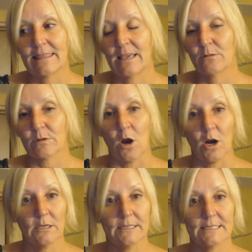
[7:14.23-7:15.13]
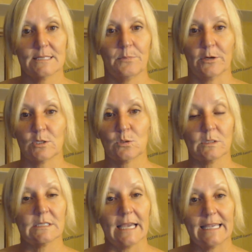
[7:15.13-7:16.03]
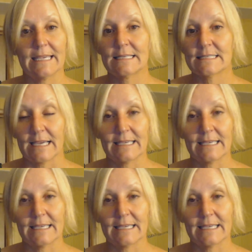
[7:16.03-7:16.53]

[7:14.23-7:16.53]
think regardless, spiritual, psychic,